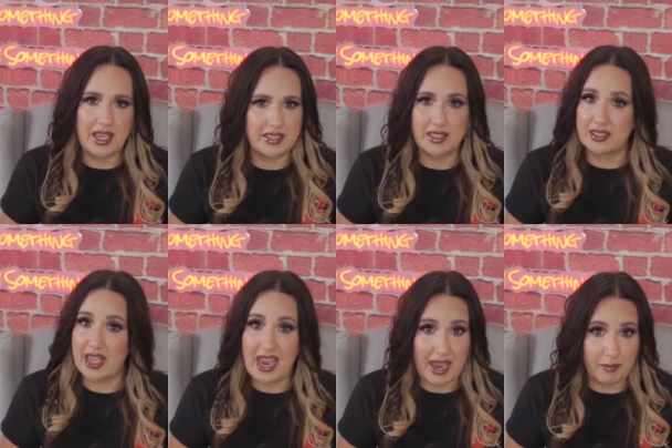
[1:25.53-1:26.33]
case is
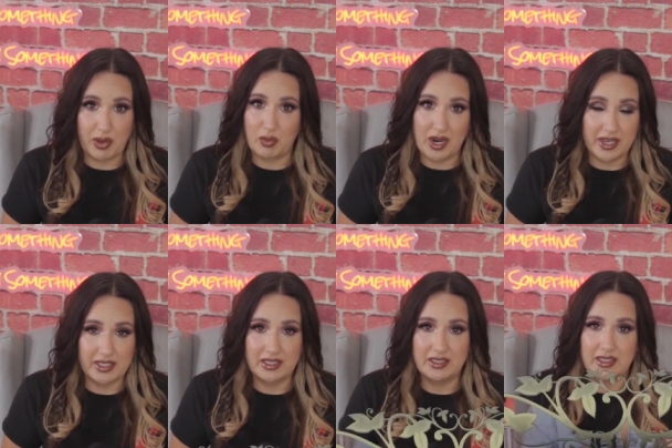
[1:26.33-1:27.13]
a happy
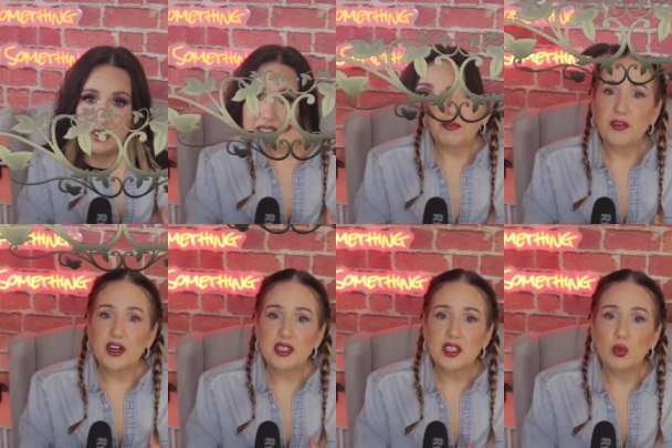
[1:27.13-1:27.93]
one. But
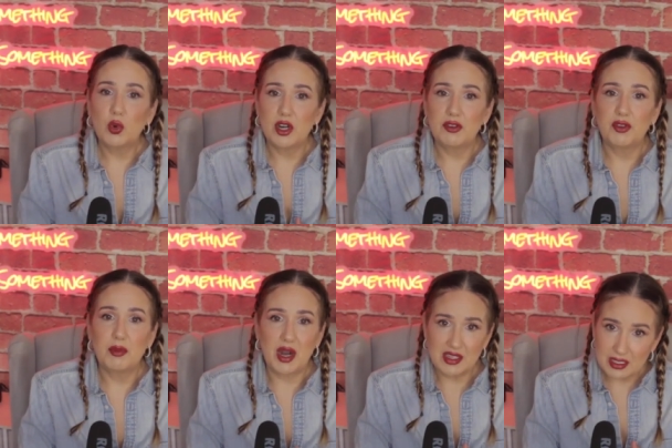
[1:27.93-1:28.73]
first, a word
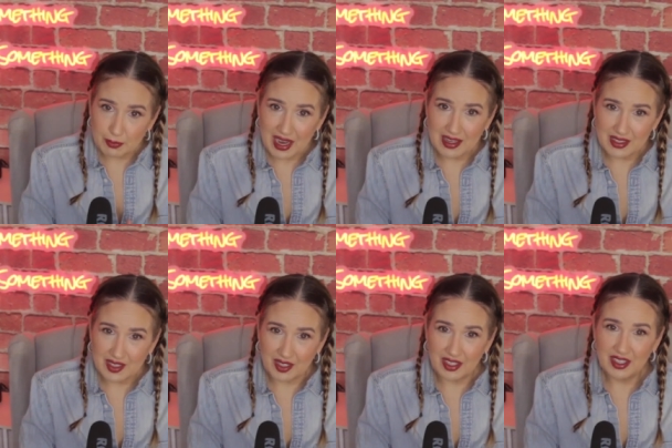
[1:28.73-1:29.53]
from our
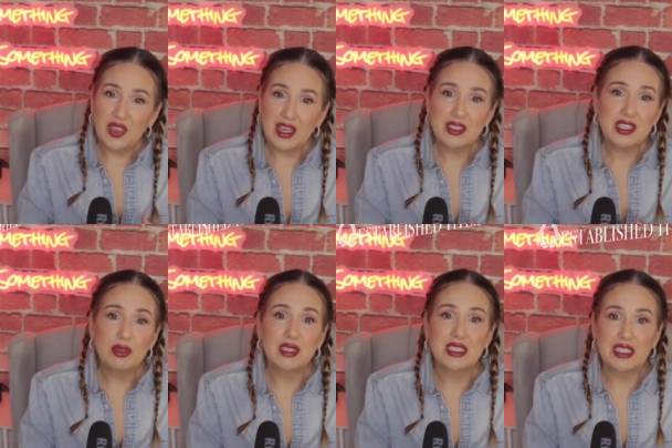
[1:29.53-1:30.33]
sponsor. Thanks
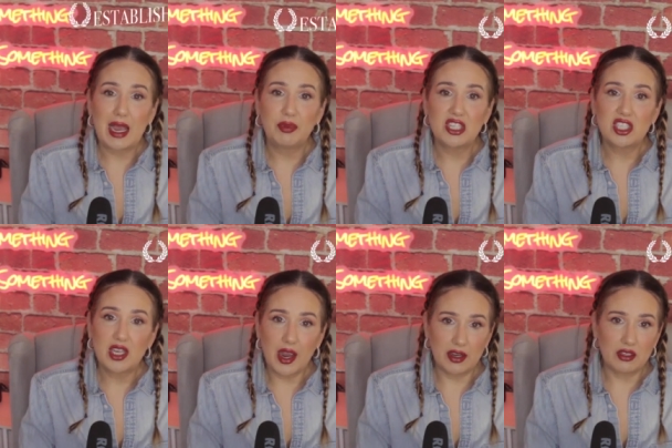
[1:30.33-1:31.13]
to Established
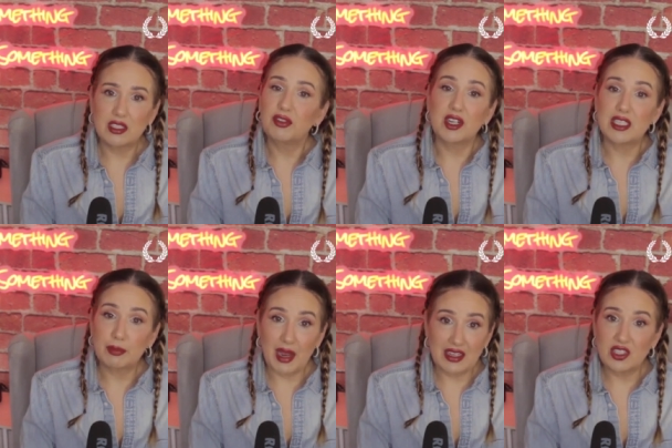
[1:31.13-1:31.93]
Titles for
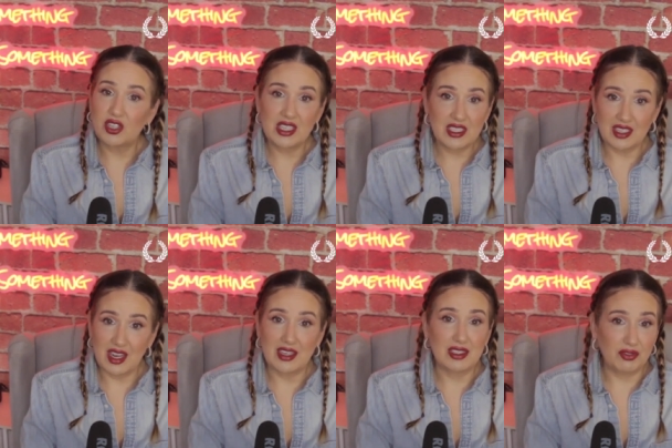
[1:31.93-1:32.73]
sponsoring
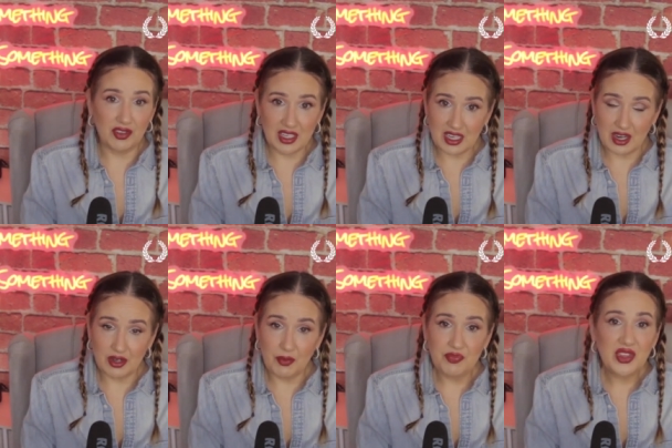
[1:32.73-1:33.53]
today's
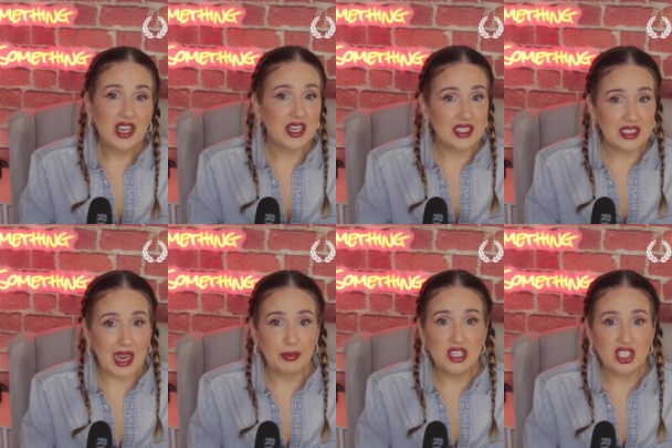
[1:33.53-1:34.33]
video
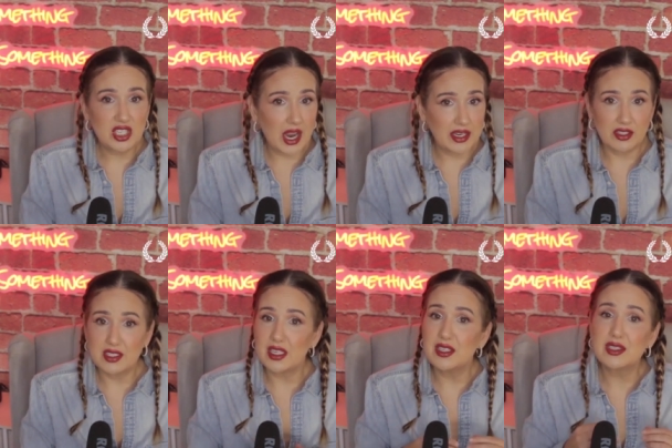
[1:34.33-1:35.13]
established
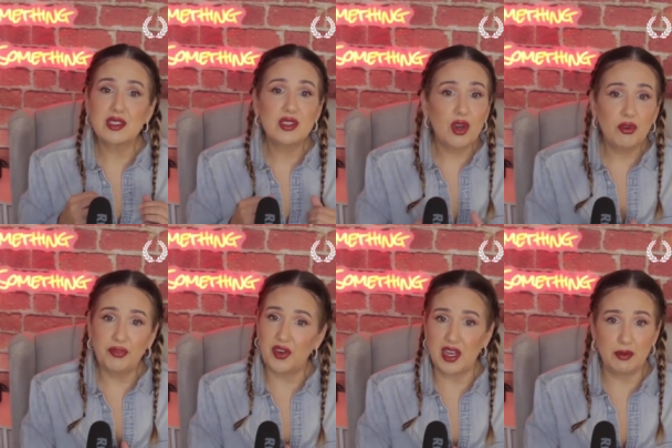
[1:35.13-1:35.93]
titles is so
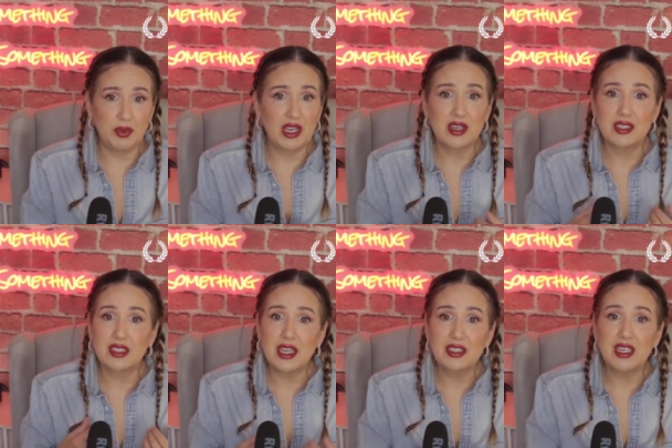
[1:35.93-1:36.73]
fun because
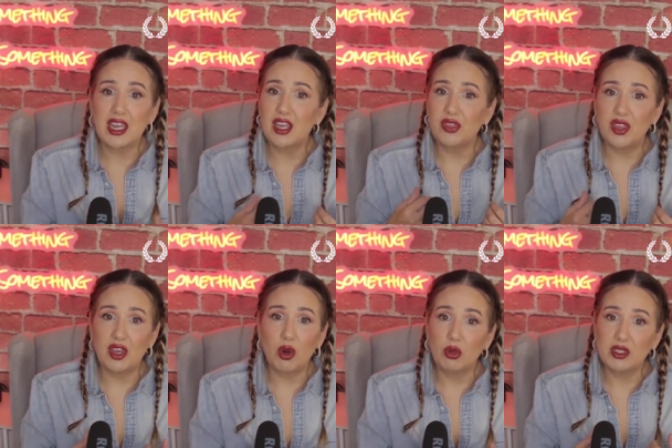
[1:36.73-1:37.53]
they take
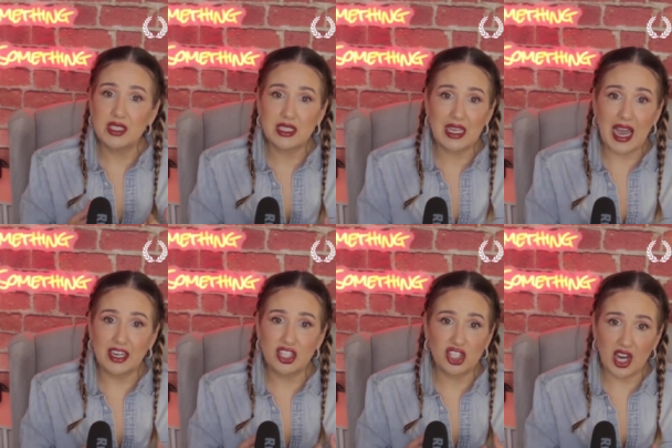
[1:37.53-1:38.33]
the old Scottish